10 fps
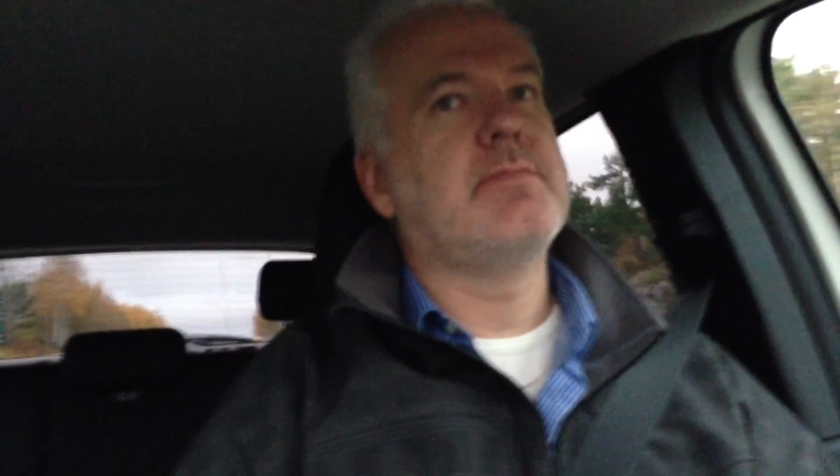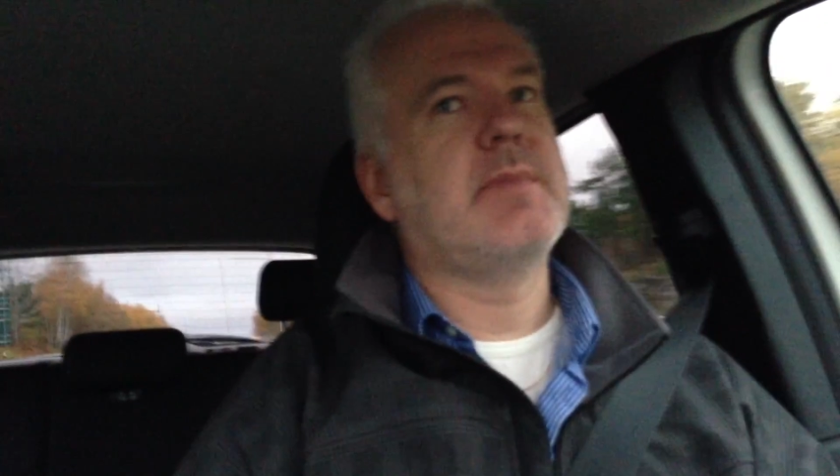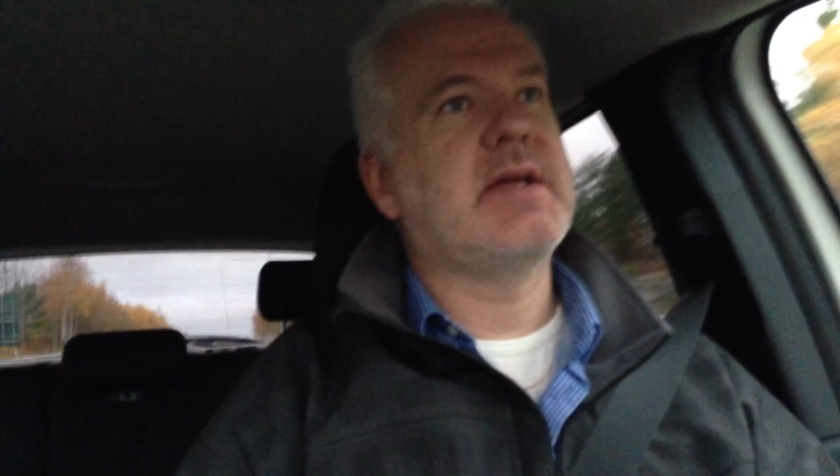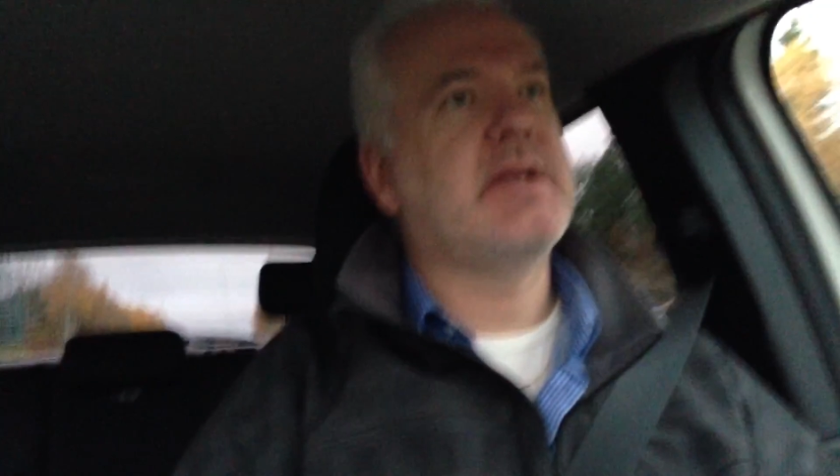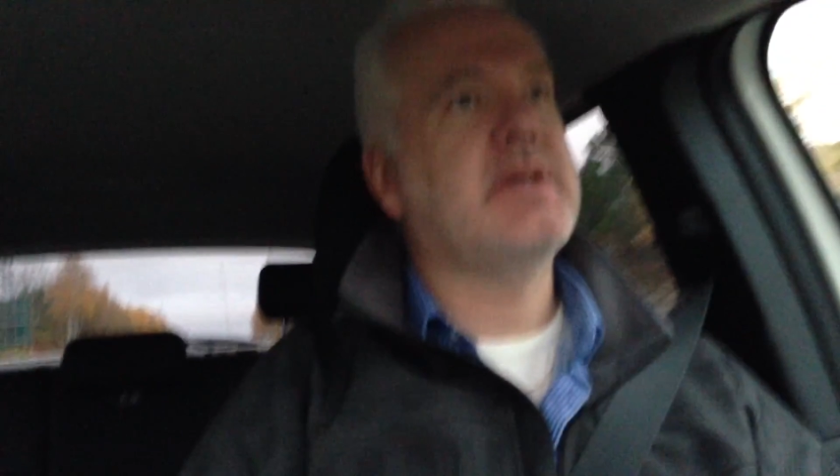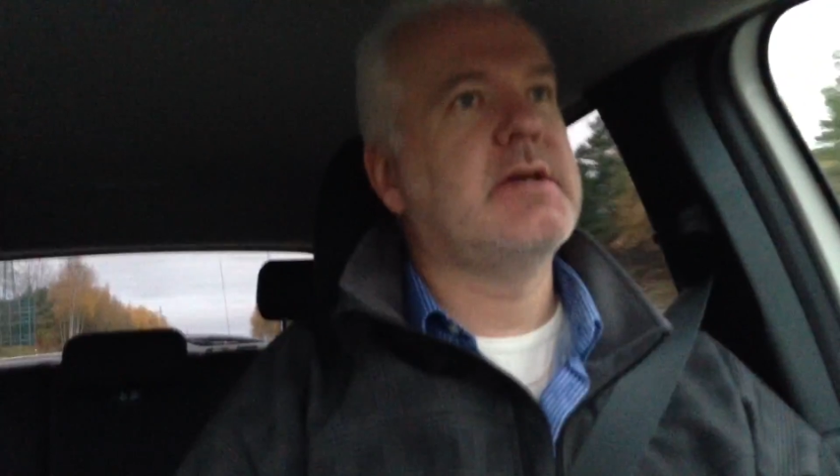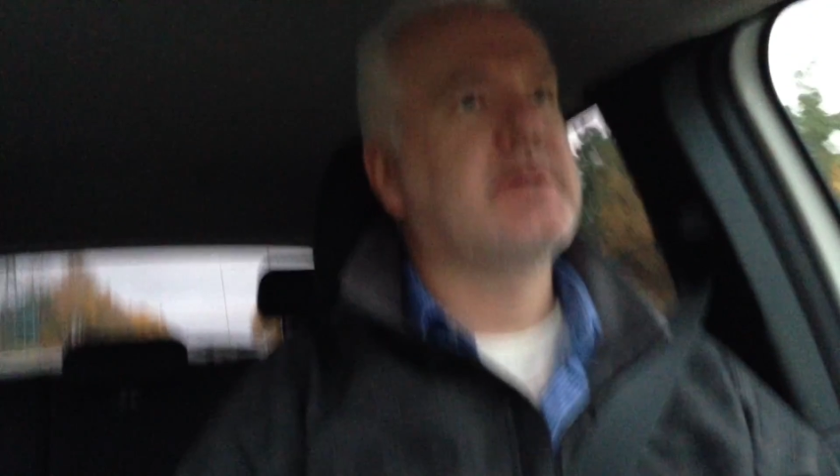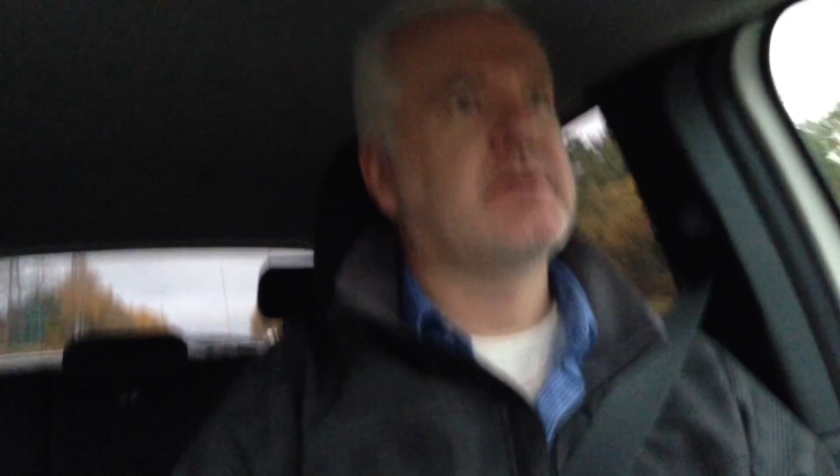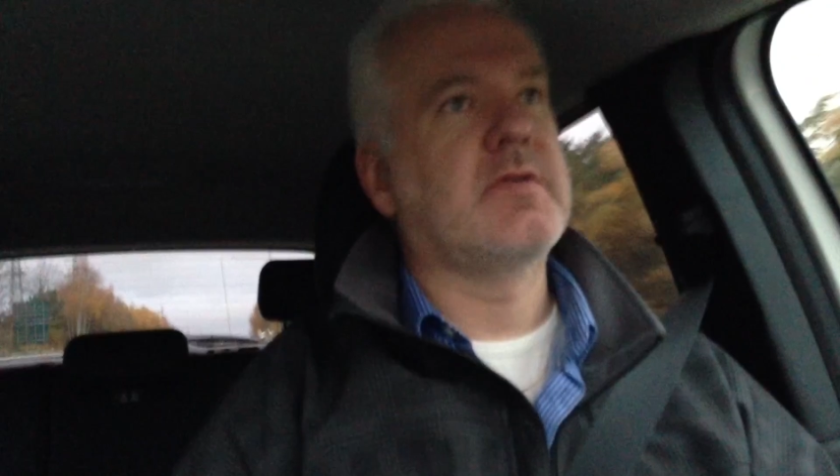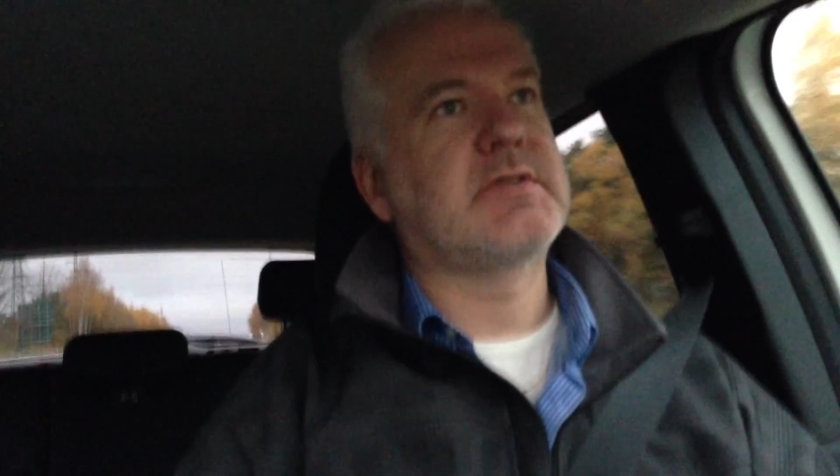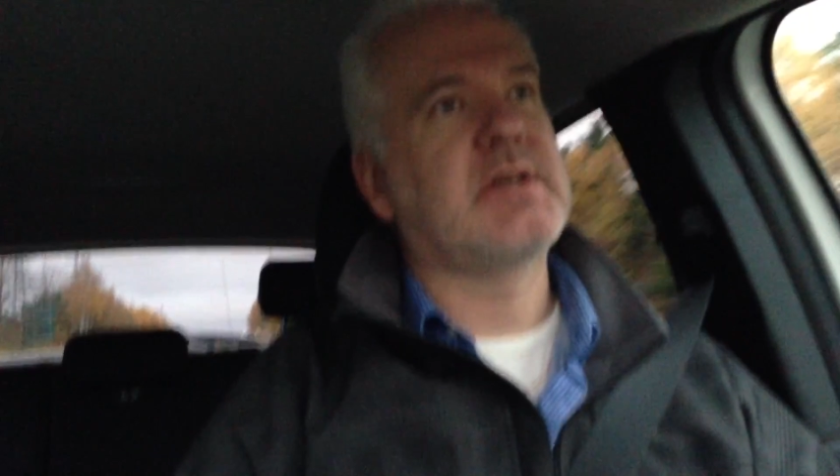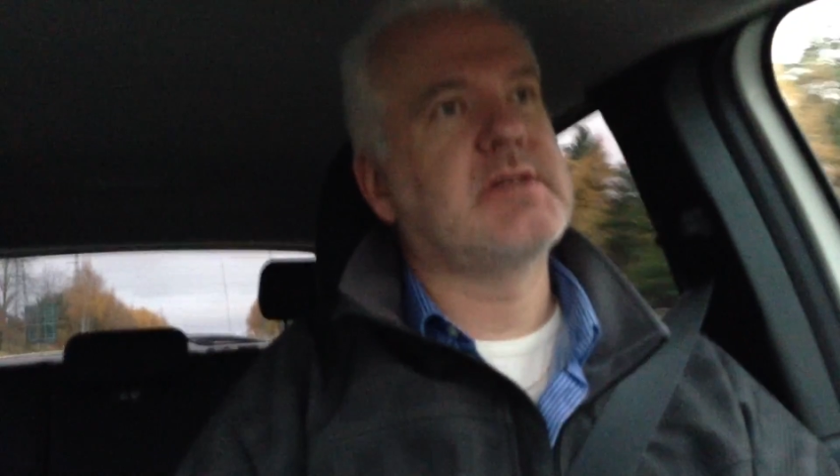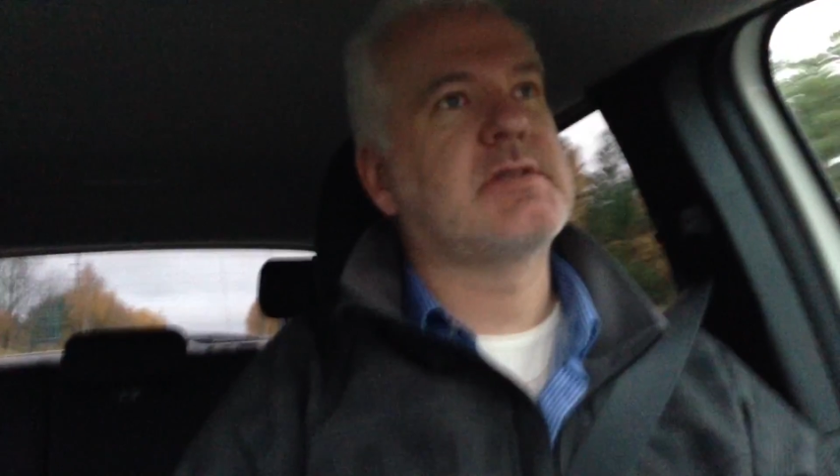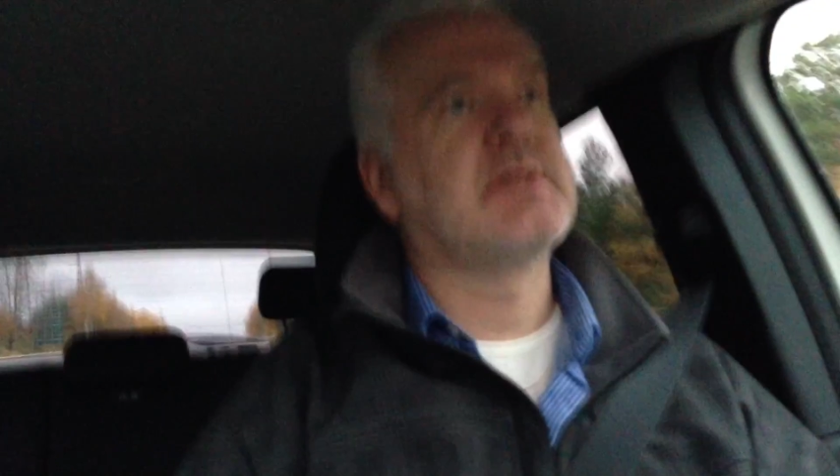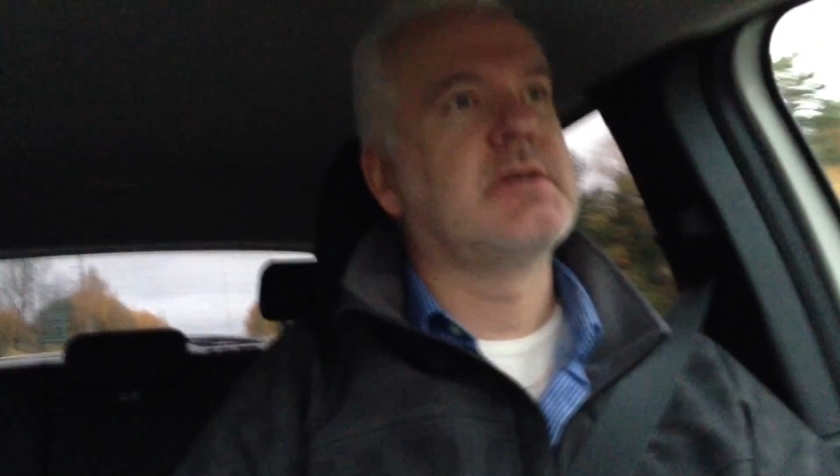many
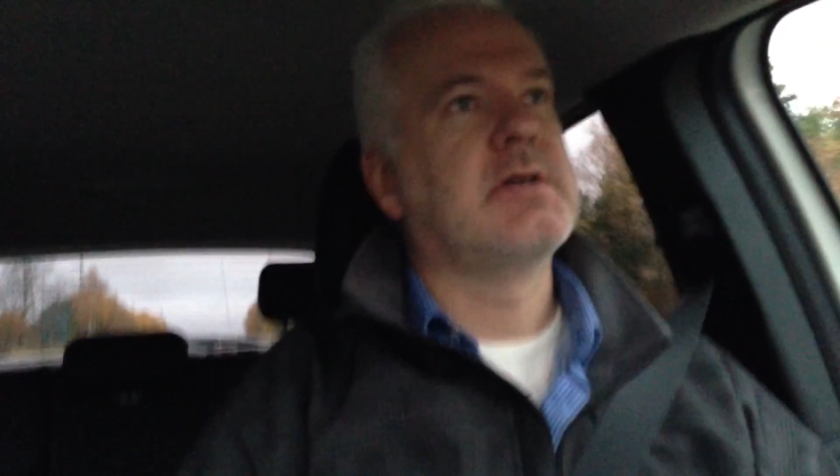users.